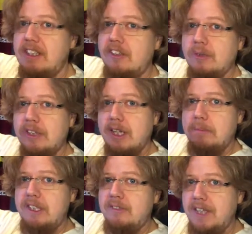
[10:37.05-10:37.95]
this was
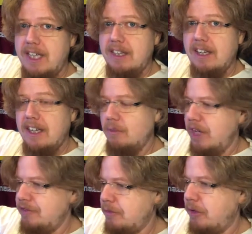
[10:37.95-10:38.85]
Rapid Vienna
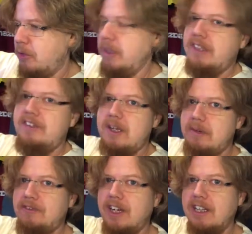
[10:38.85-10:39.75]
away from home in the
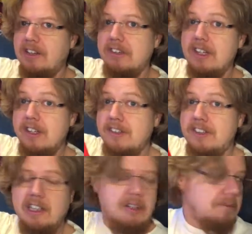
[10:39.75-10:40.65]
semifinals still